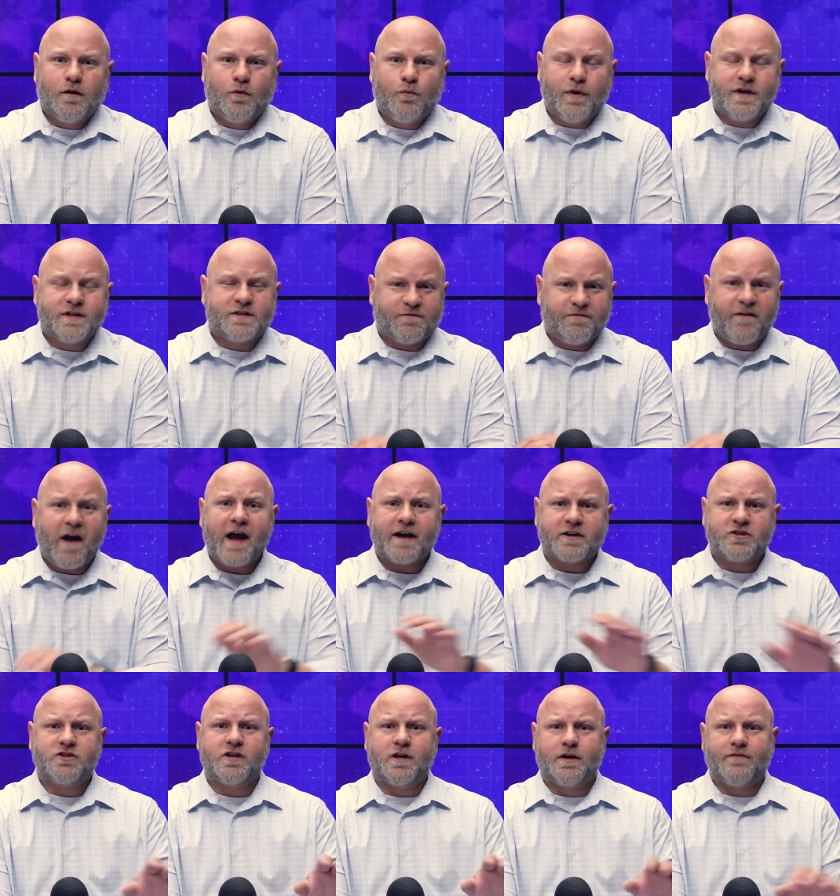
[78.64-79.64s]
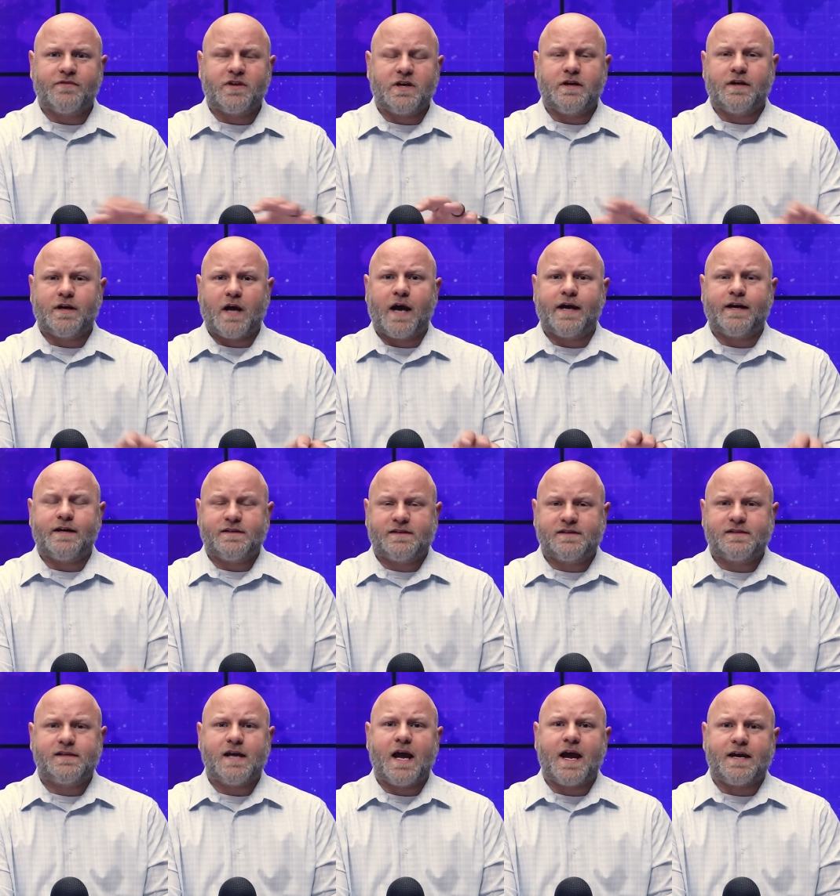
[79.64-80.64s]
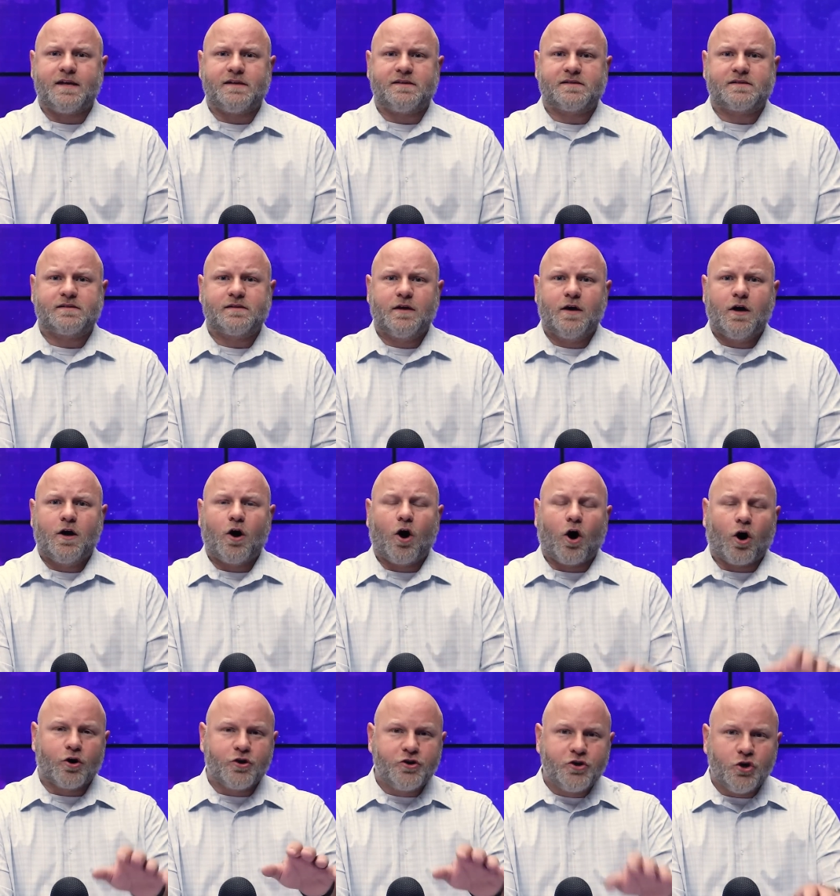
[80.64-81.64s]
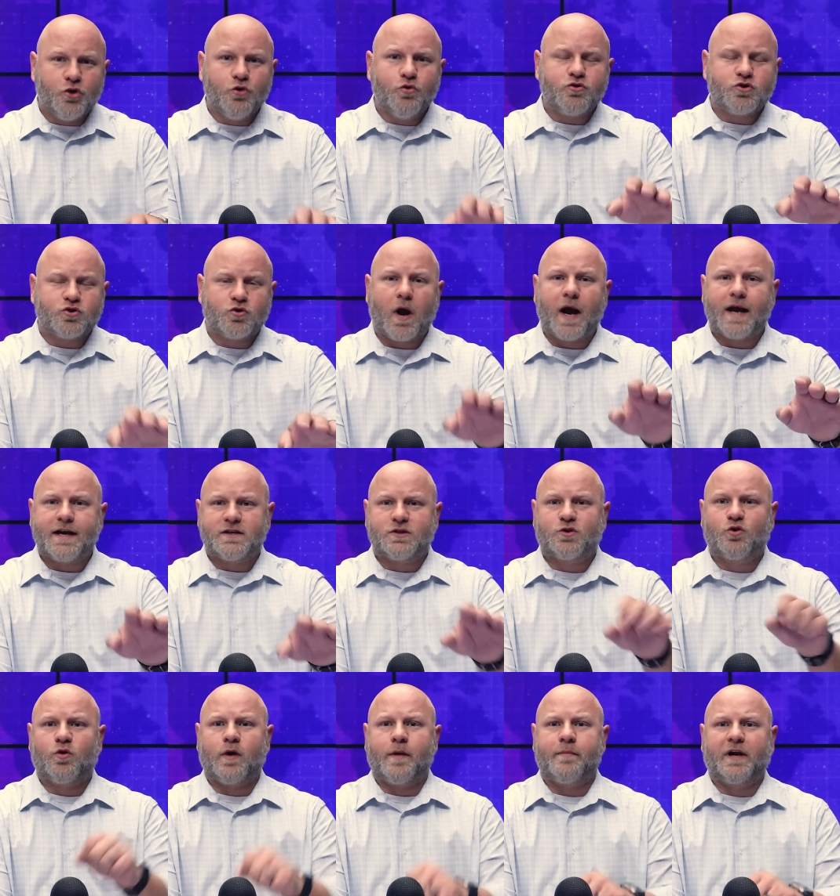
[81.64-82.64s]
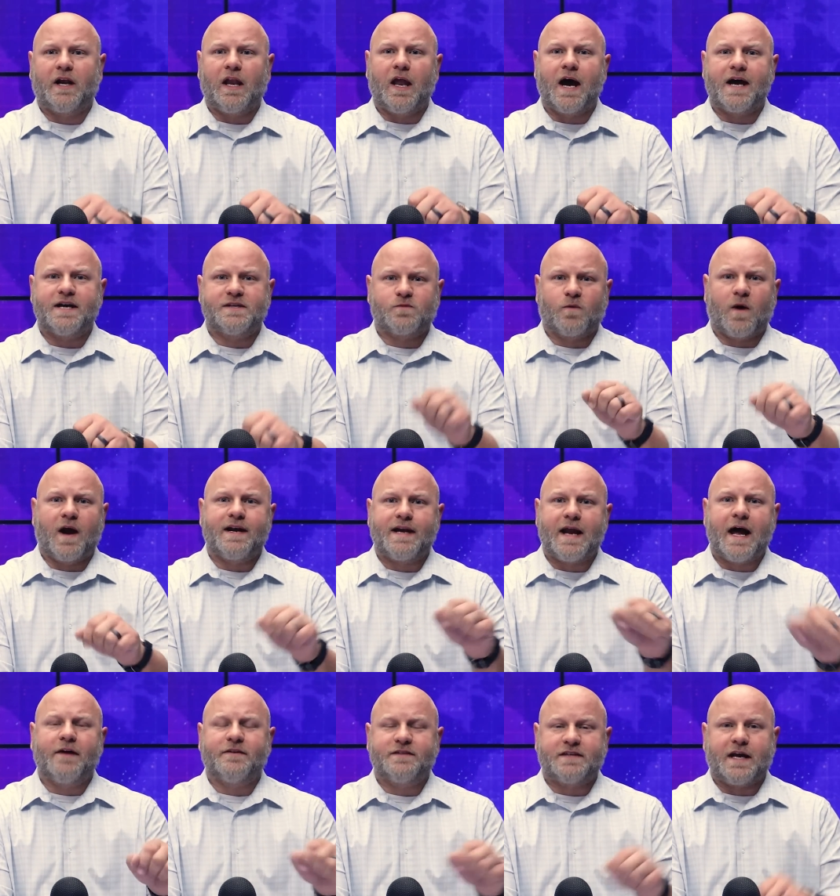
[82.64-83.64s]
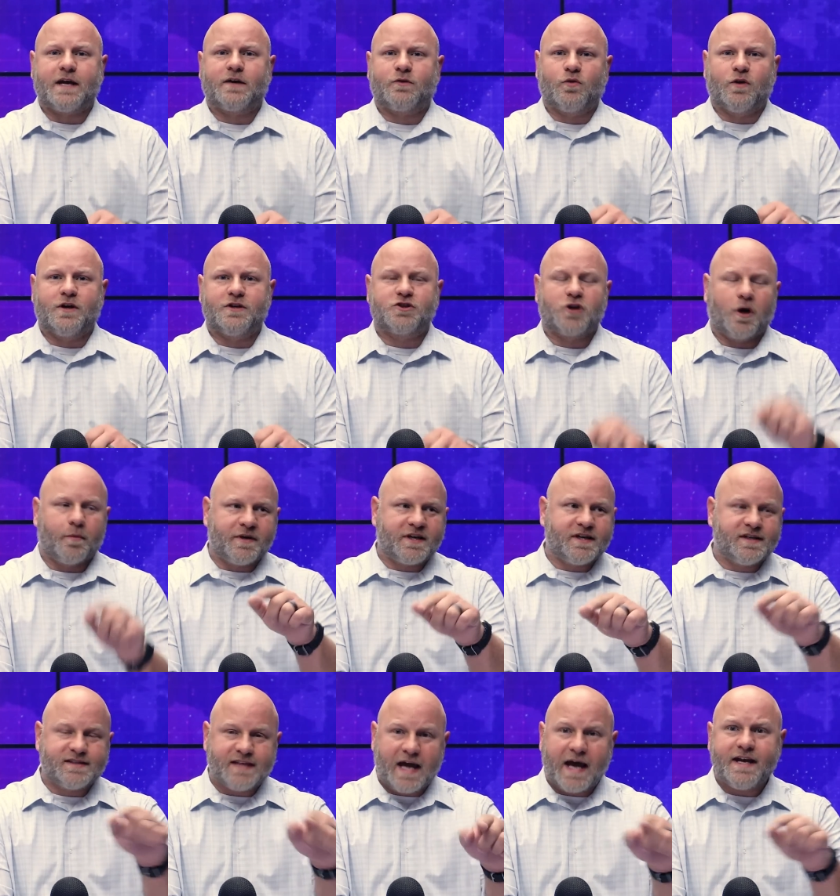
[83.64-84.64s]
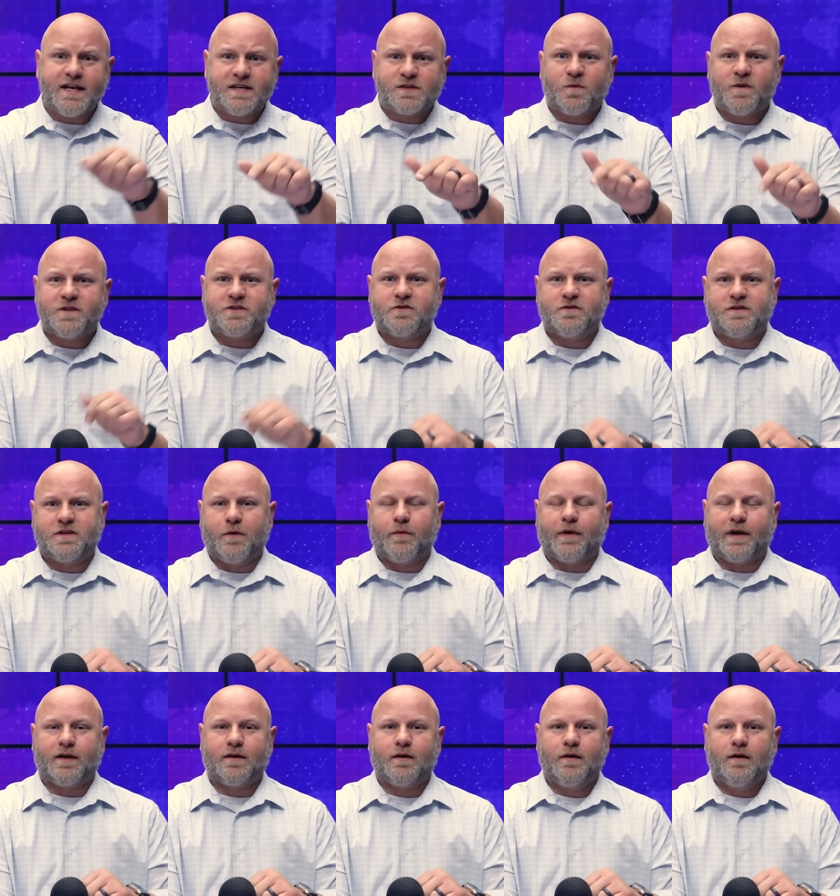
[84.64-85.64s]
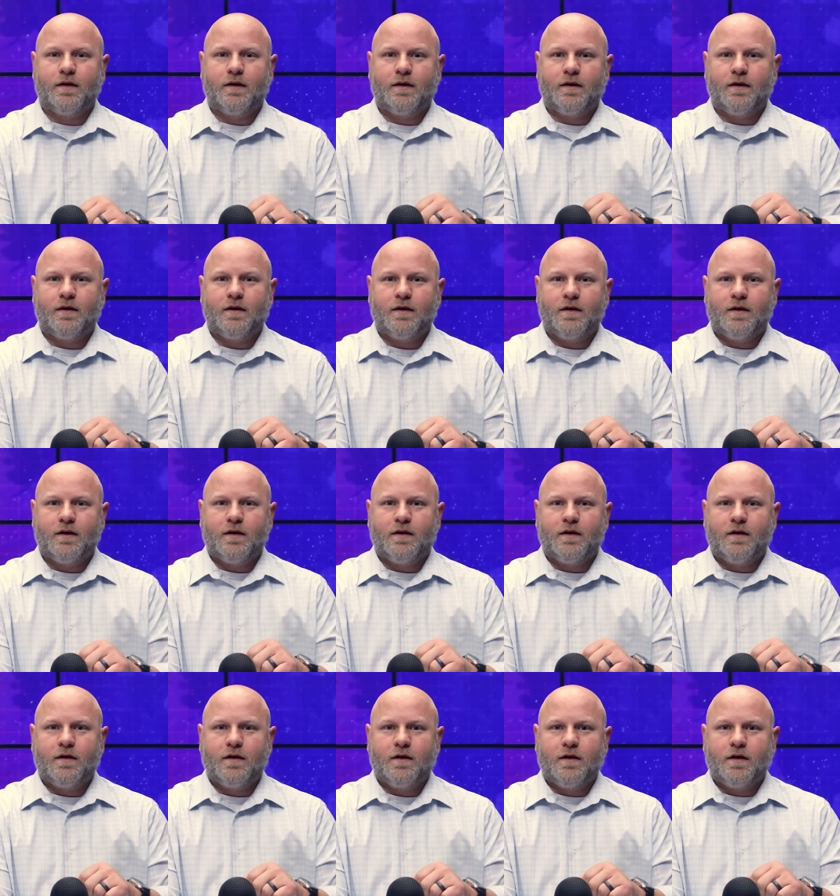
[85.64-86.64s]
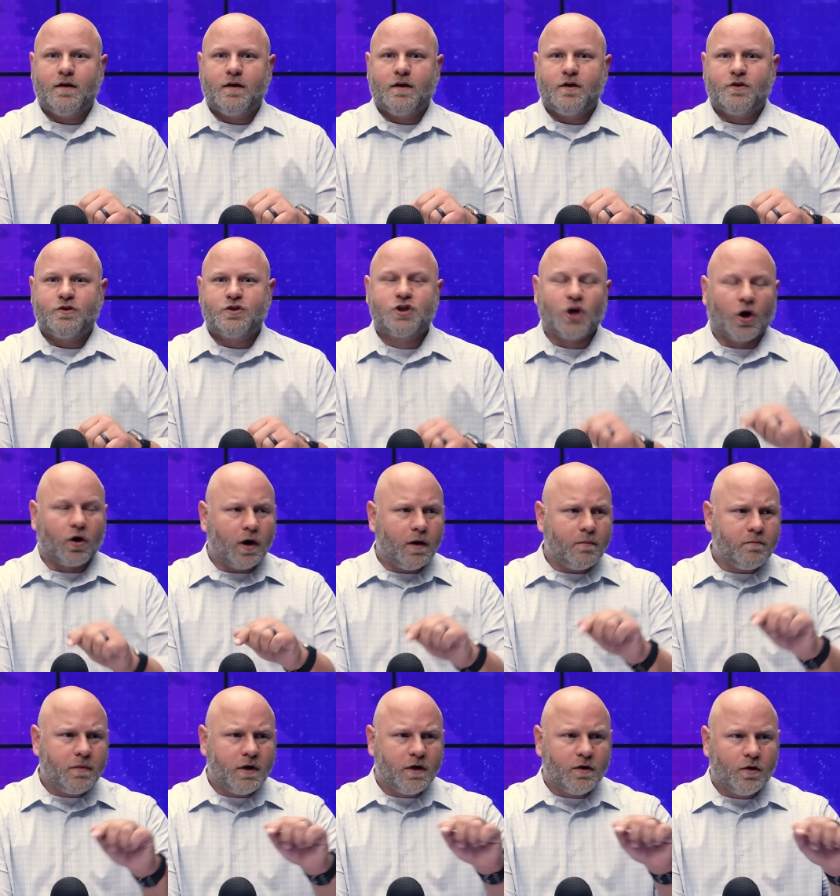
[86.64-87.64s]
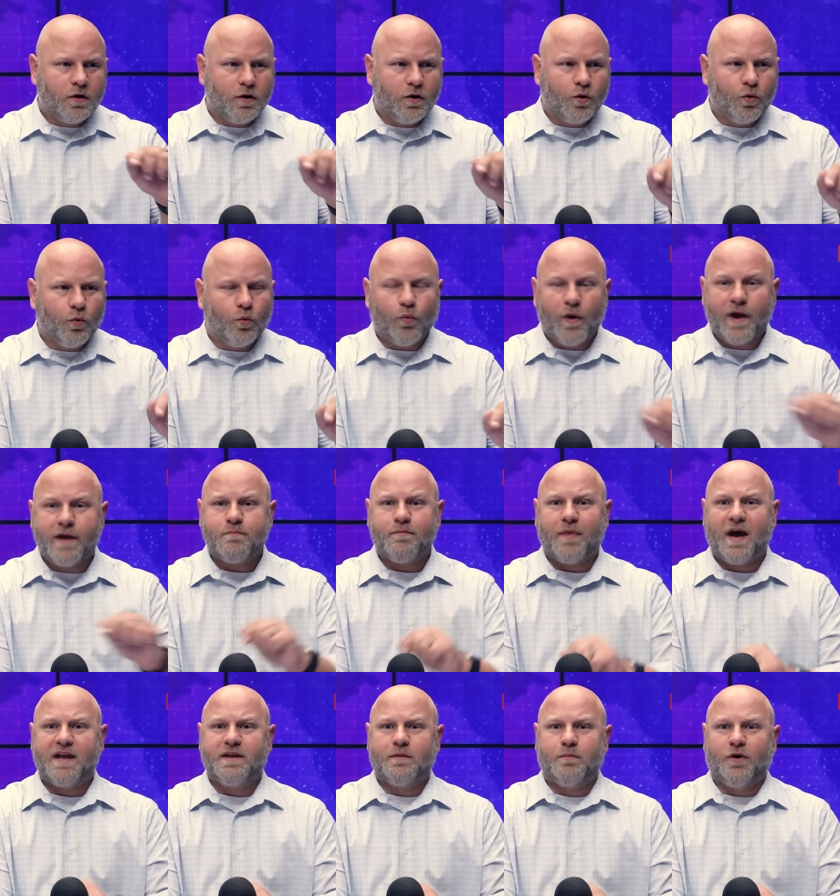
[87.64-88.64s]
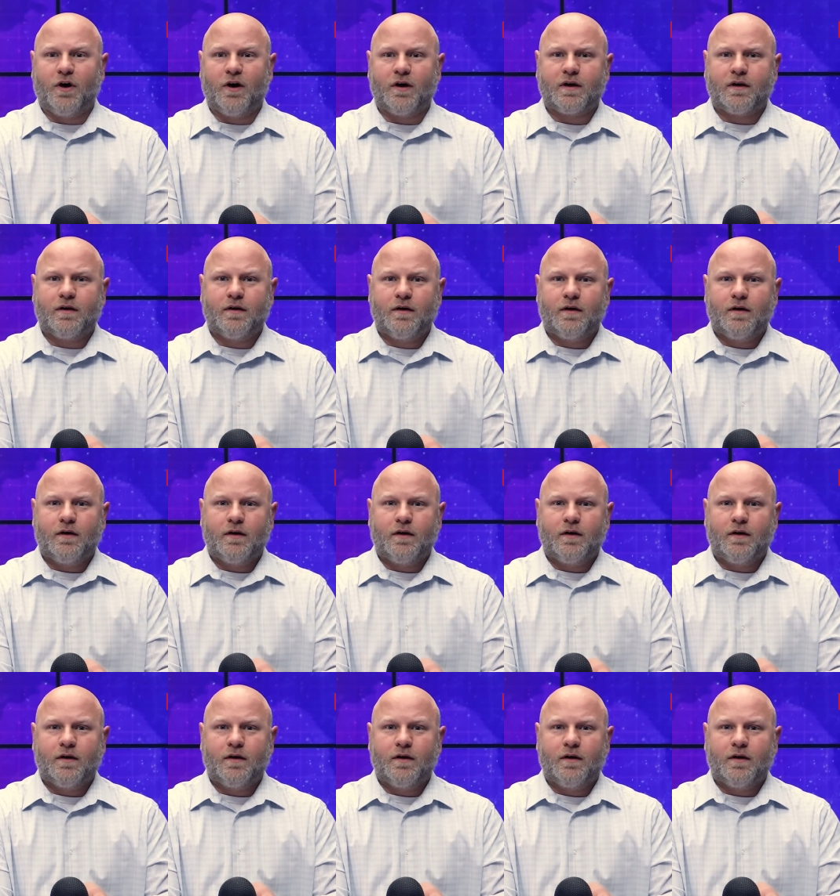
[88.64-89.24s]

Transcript: Which faction of the United States are you trying to criminalize right now, Dan Crenshaw? Because that is what you're doing. Durham went by the book.